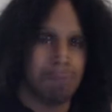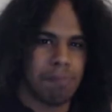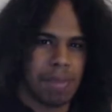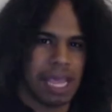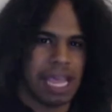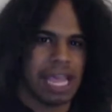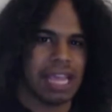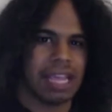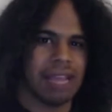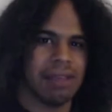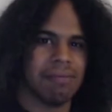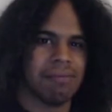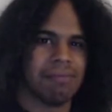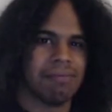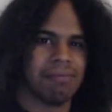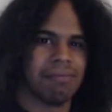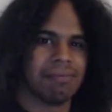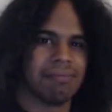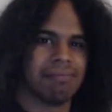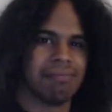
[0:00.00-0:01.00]
"Big."
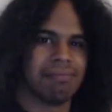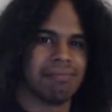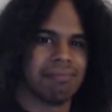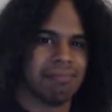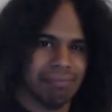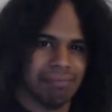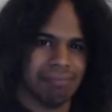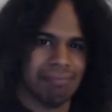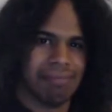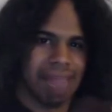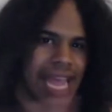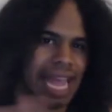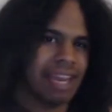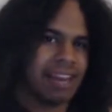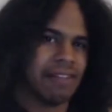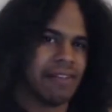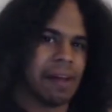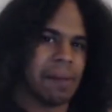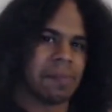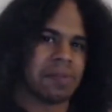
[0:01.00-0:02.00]
End
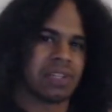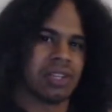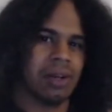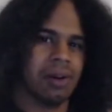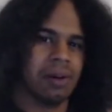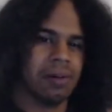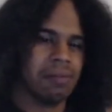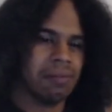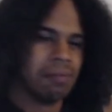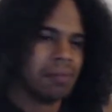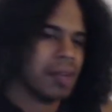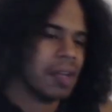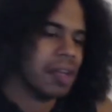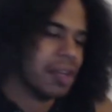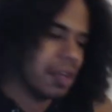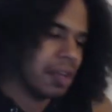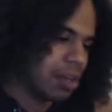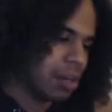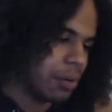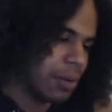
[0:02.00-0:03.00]
of episode.
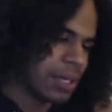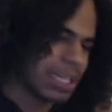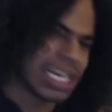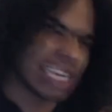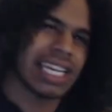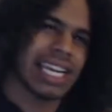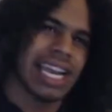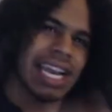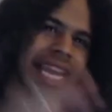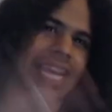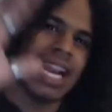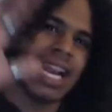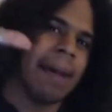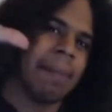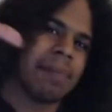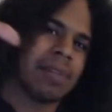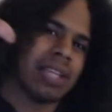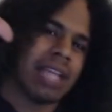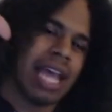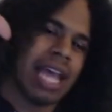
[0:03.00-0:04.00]
Which actually
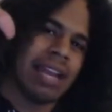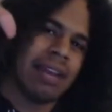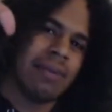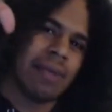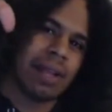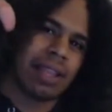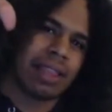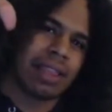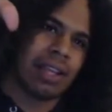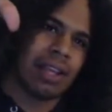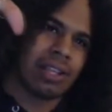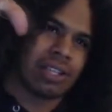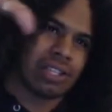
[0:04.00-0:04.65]
didn't end with the